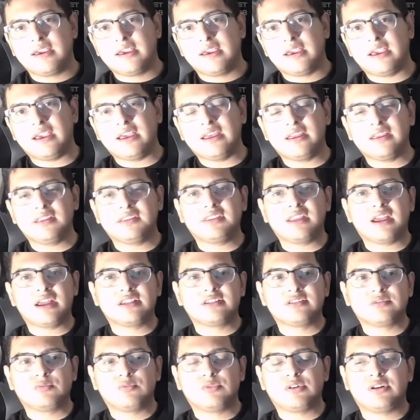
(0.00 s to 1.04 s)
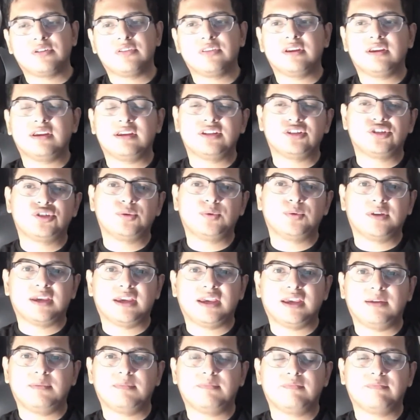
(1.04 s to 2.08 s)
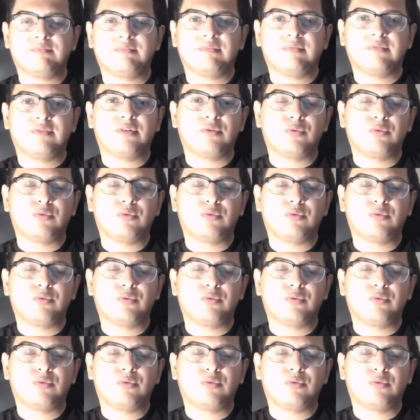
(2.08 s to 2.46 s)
And that's where the issue came,